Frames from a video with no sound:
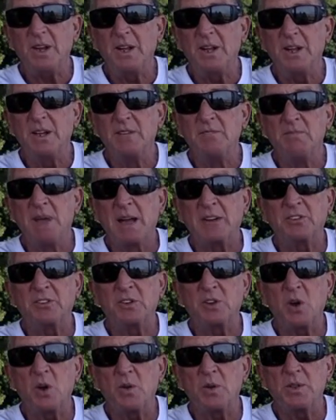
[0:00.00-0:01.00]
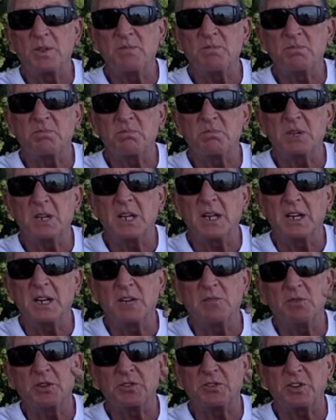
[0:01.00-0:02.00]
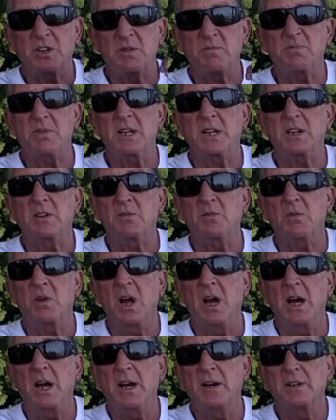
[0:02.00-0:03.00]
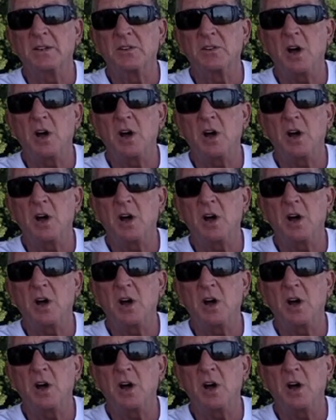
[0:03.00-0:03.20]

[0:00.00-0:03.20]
Mexico in the beginning. We're just going to pick a